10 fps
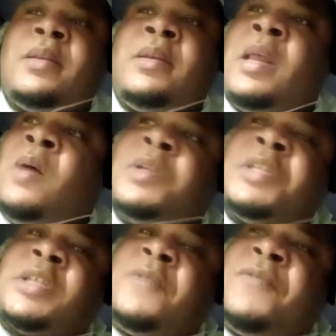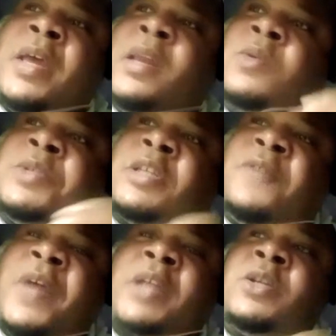It don't just
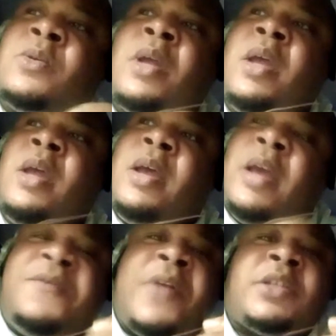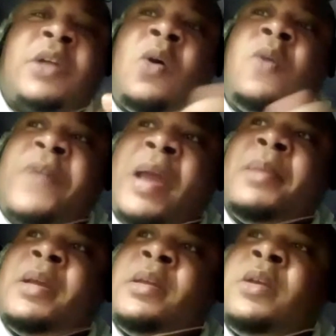affect you. Affect your whole
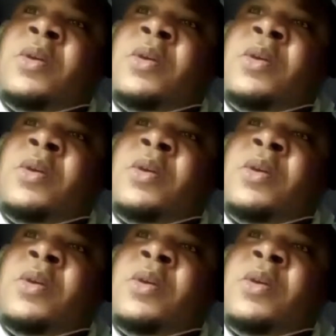family, you know.